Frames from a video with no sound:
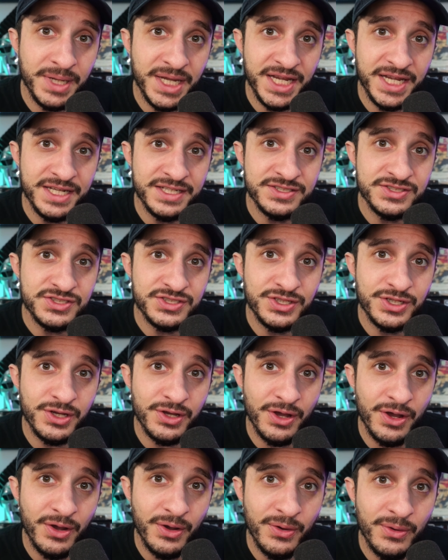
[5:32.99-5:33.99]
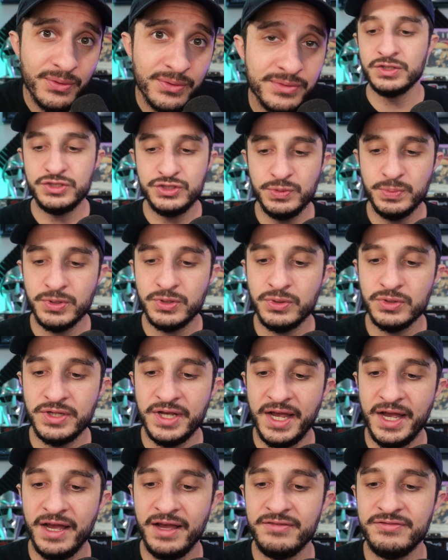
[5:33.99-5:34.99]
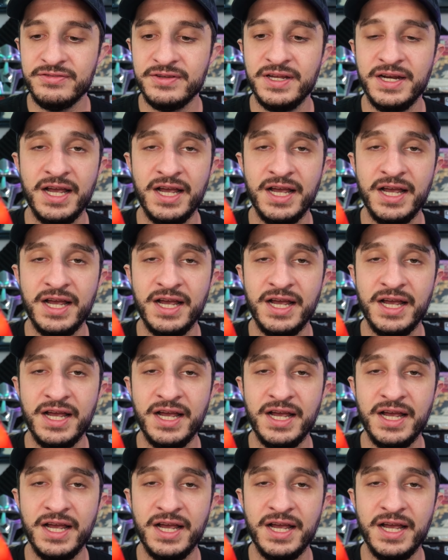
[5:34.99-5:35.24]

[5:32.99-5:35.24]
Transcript: means go. So it's super cool to have.